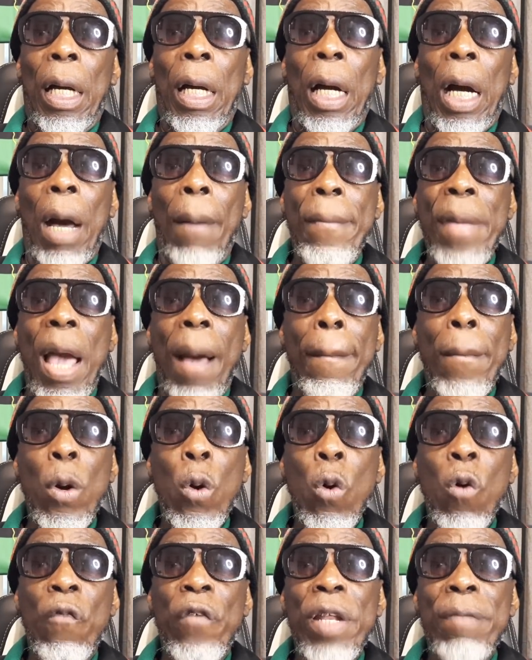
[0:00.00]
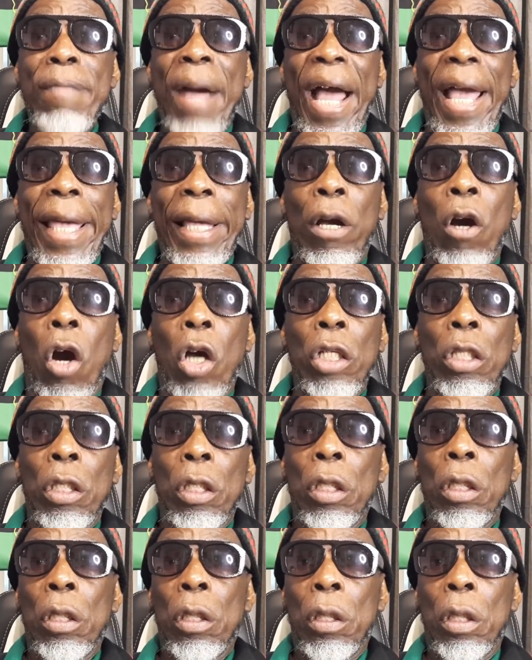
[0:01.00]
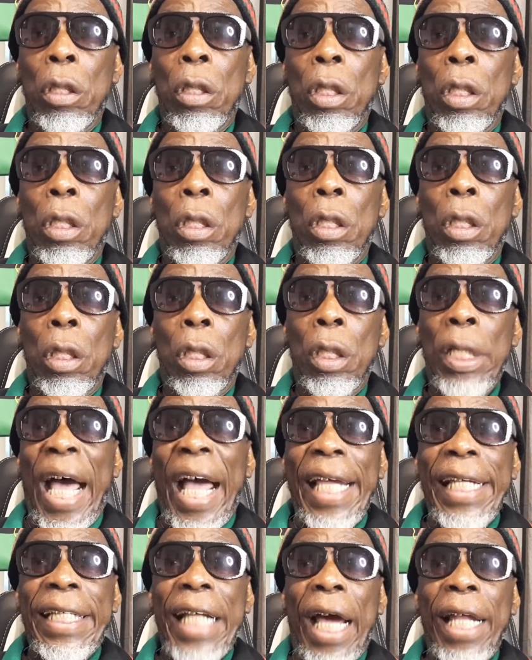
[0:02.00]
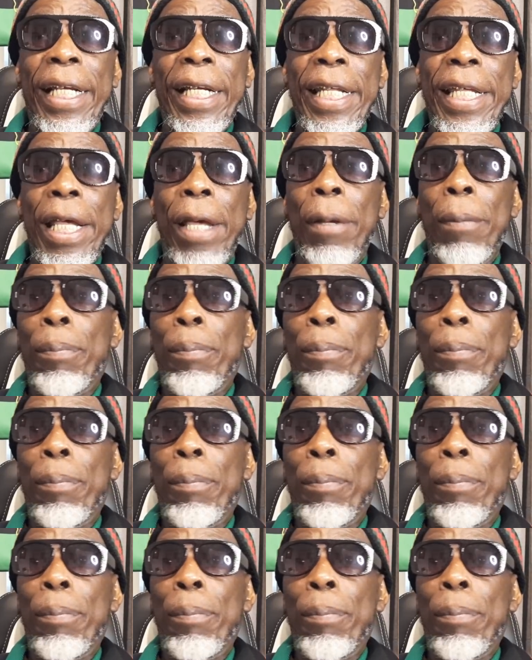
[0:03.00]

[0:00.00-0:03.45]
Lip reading: and me move with my gun night and day,